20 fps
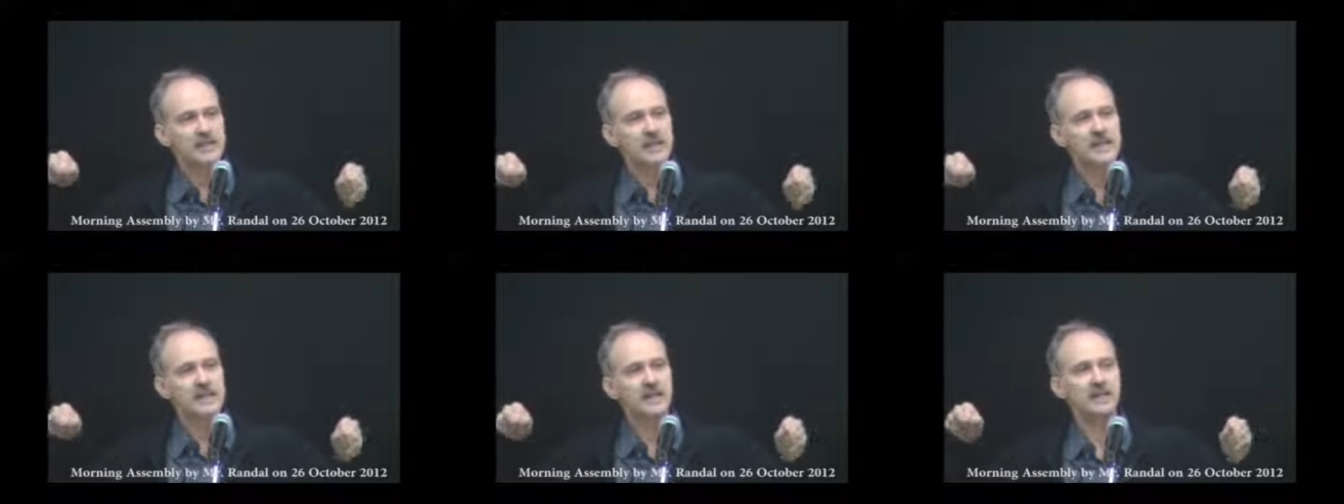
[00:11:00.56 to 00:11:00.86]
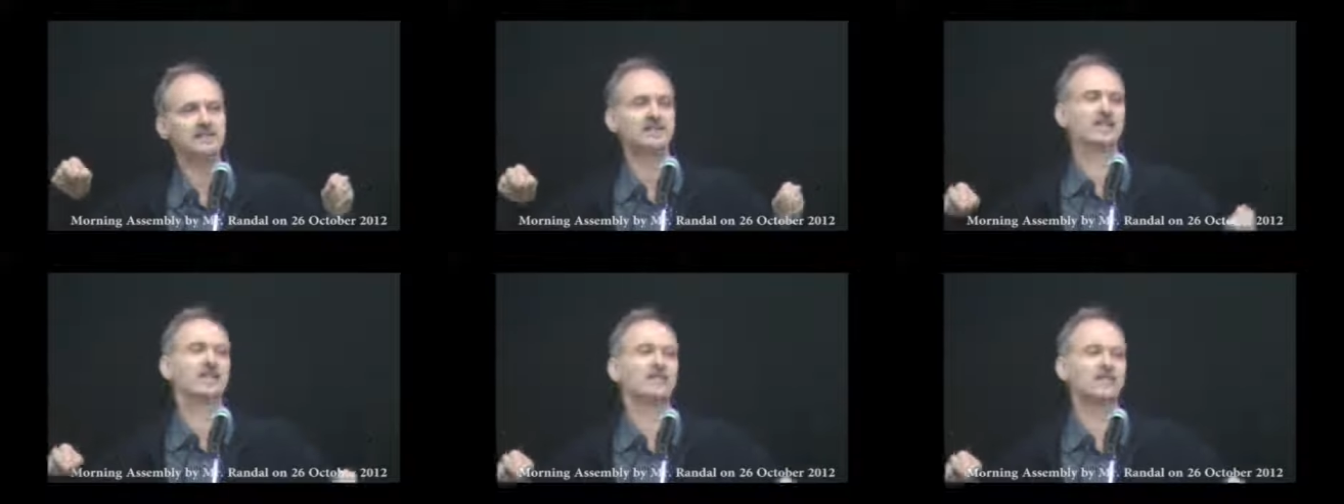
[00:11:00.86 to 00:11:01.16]

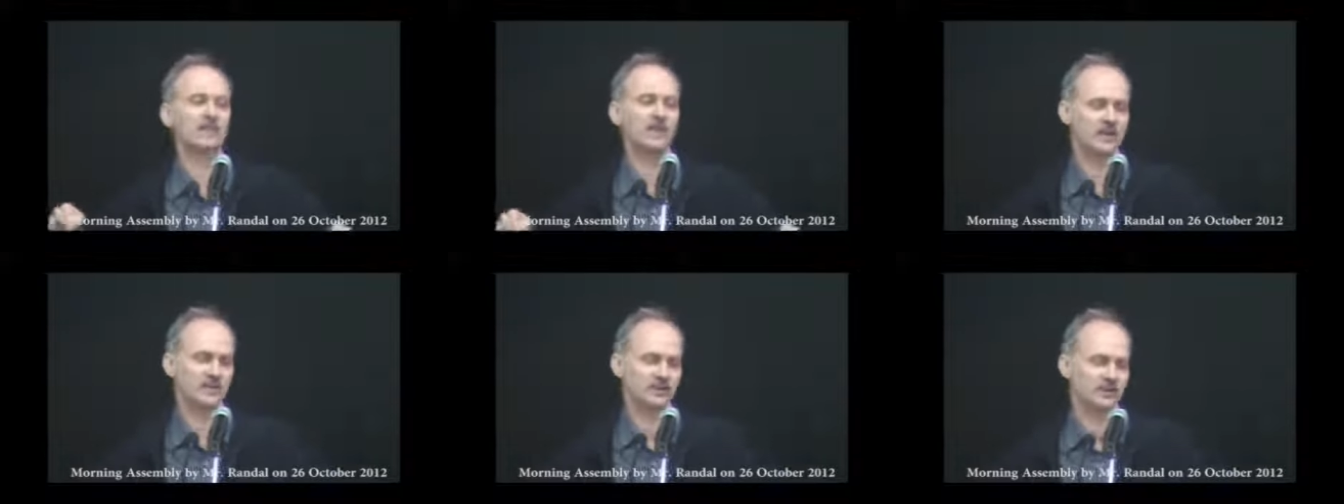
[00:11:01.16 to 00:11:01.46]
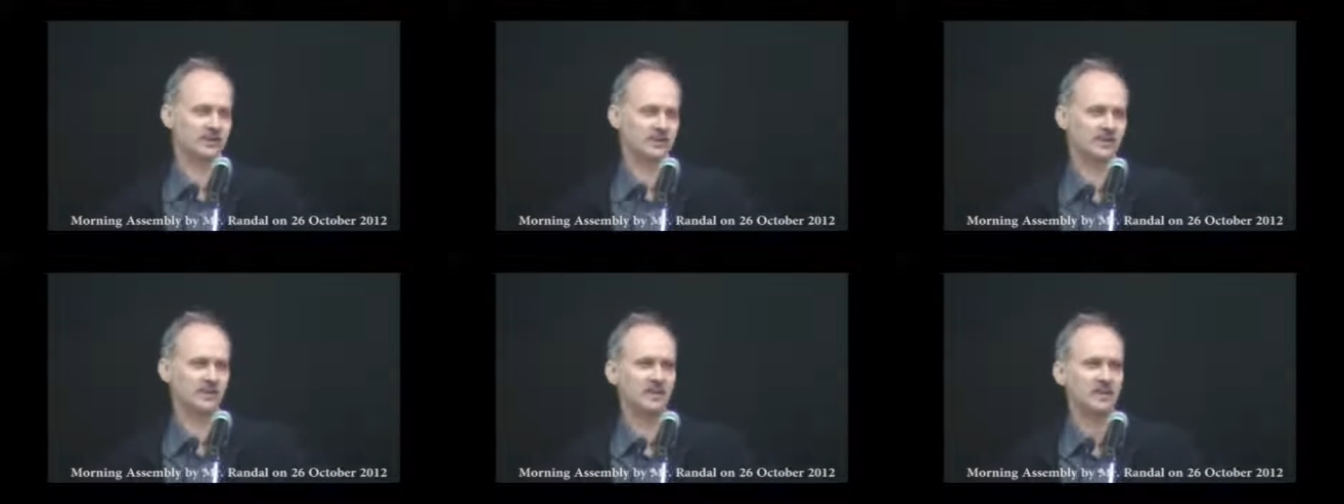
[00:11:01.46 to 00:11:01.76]
be
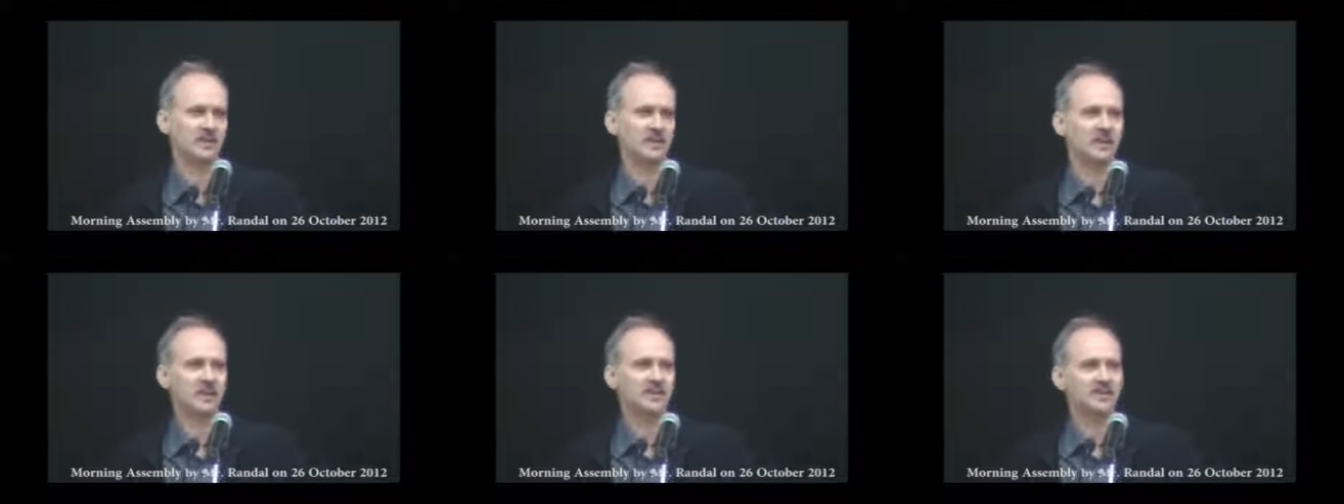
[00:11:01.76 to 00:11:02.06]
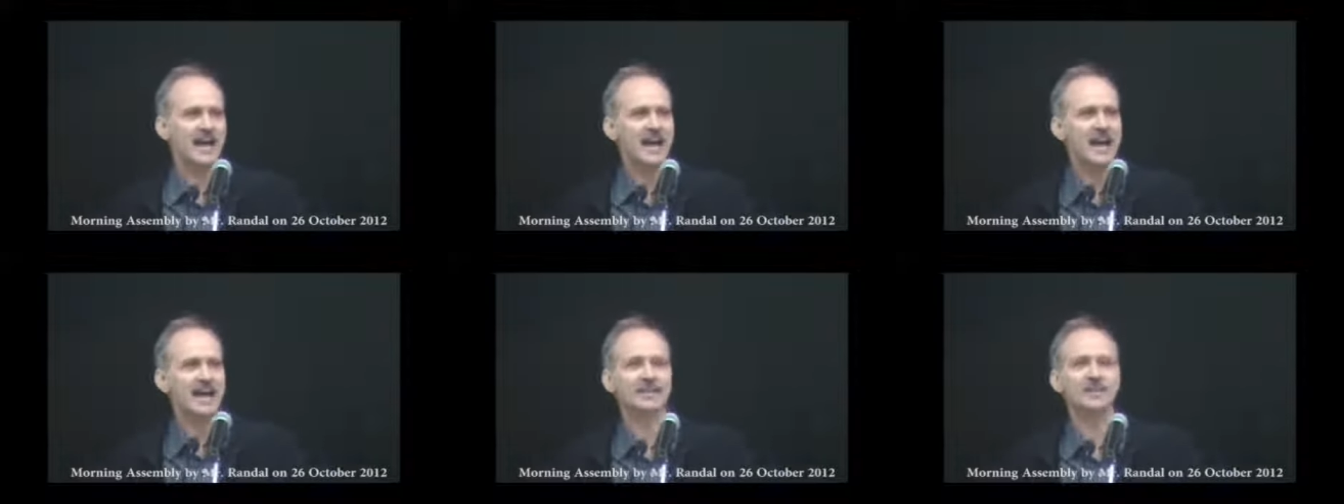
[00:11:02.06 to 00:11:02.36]
different.
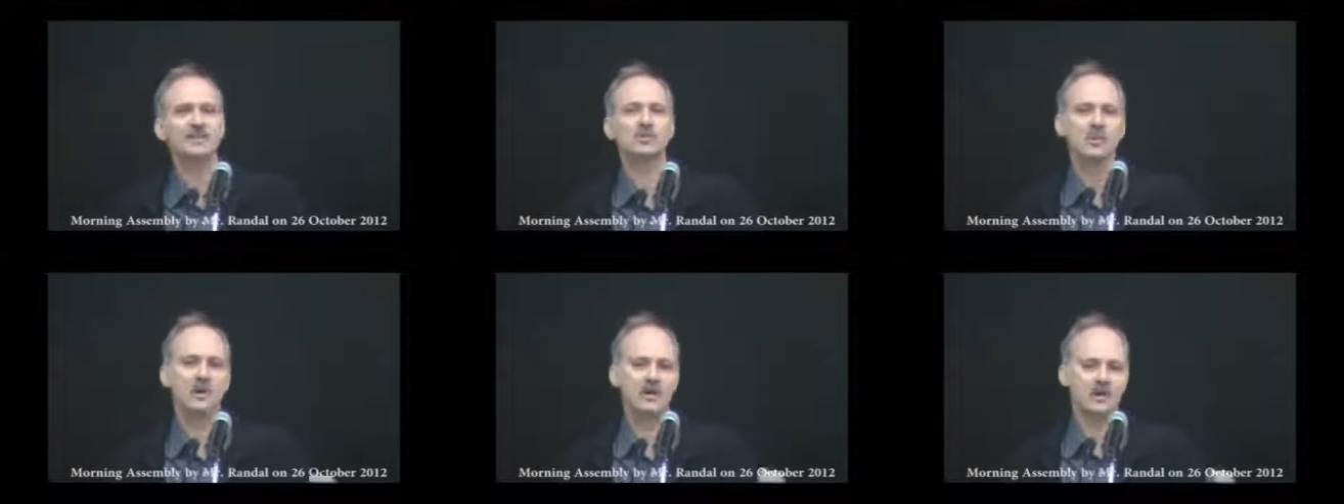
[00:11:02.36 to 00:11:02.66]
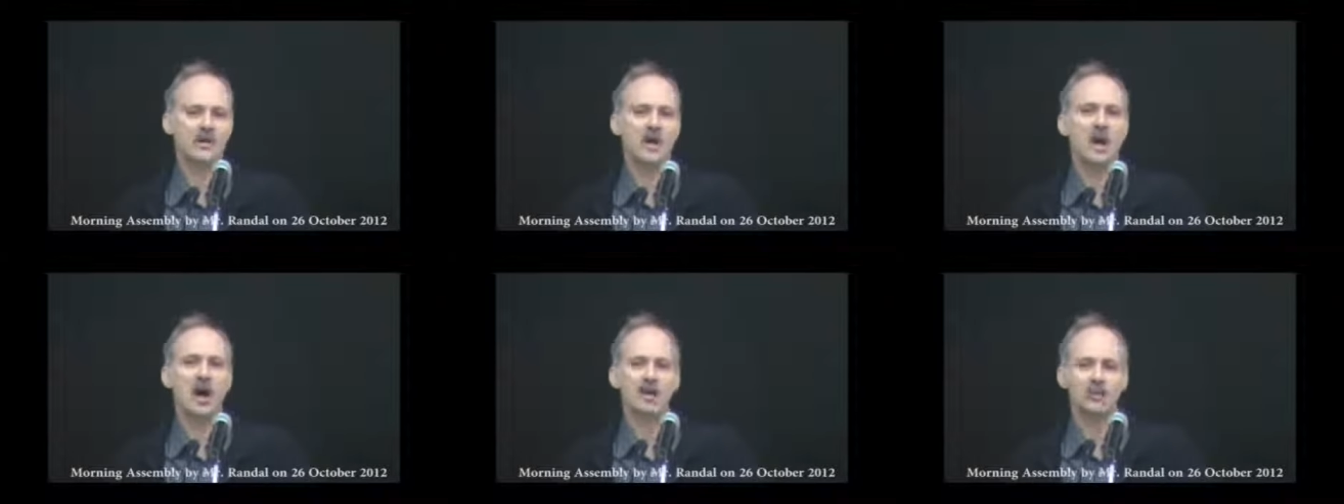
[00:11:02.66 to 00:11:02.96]
That is
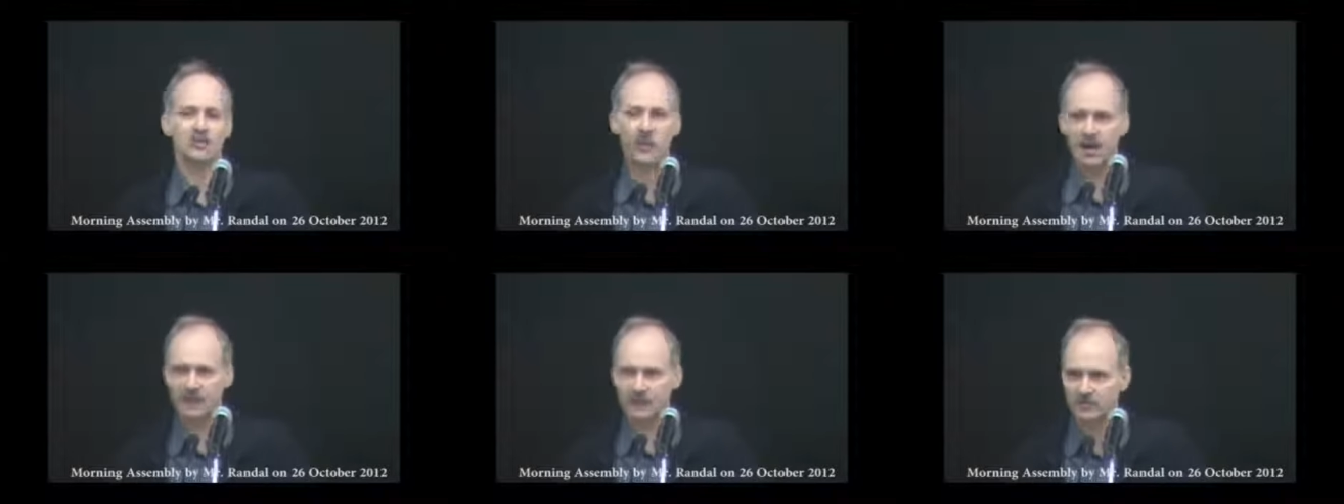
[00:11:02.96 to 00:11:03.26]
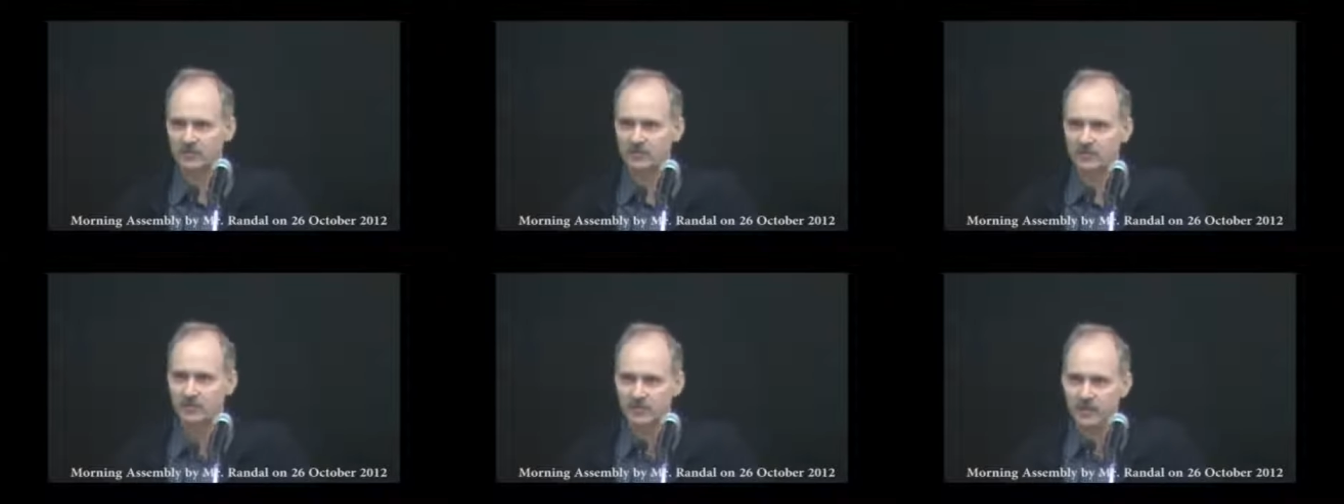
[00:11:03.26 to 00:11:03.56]
what God
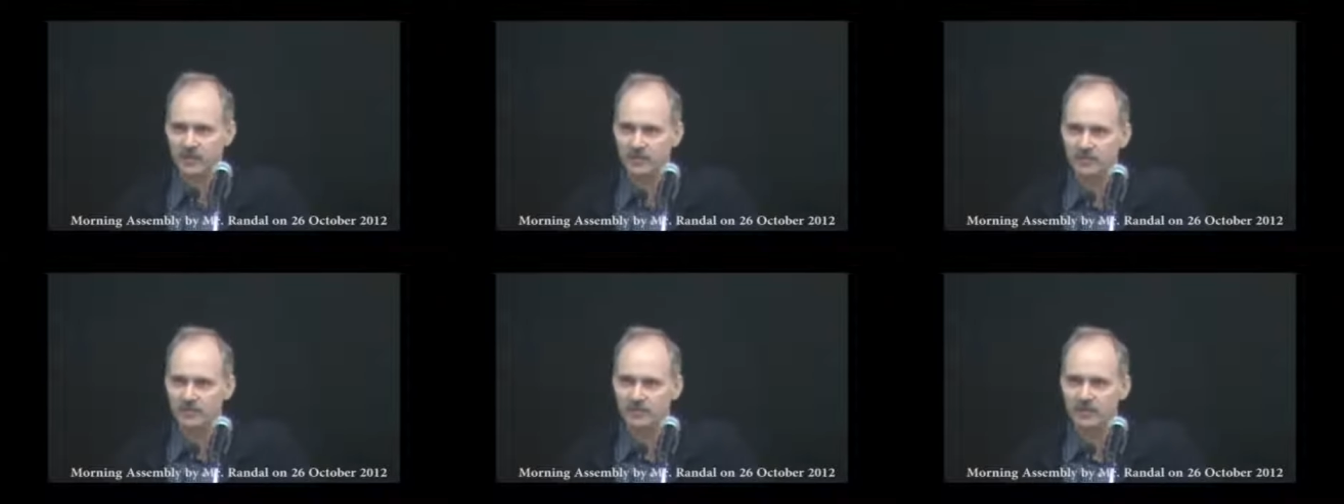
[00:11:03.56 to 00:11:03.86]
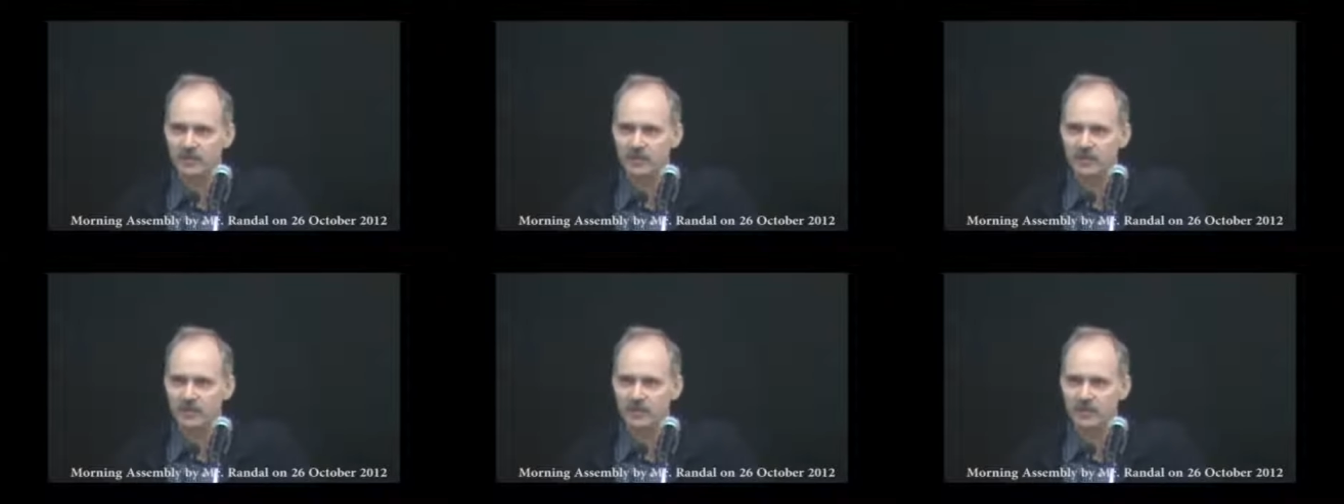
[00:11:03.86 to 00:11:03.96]
wants from you.